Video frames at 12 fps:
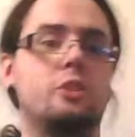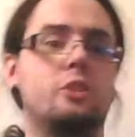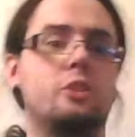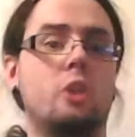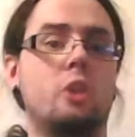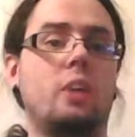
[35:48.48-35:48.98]

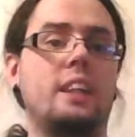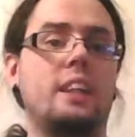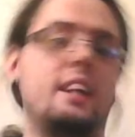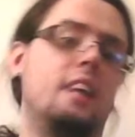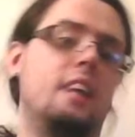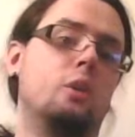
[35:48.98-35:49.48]
Don't like
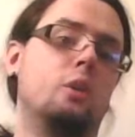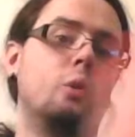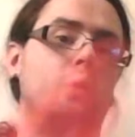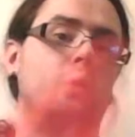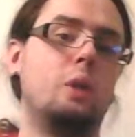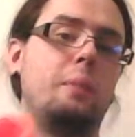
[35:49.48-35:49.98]
that.
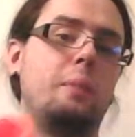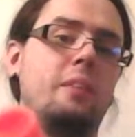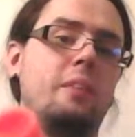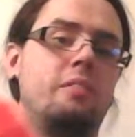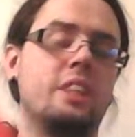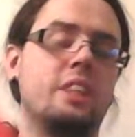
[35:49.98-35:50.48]
Will be
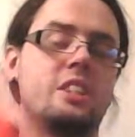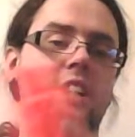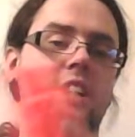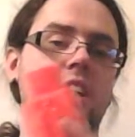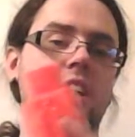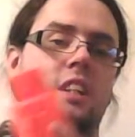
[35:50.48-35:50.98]
fixed
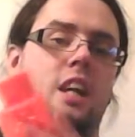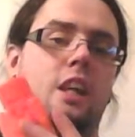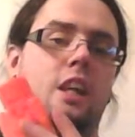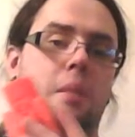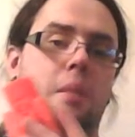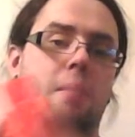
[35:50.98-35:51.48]
in
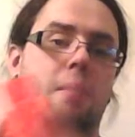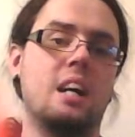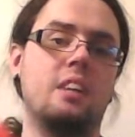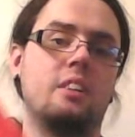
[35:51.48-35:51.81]
a mod.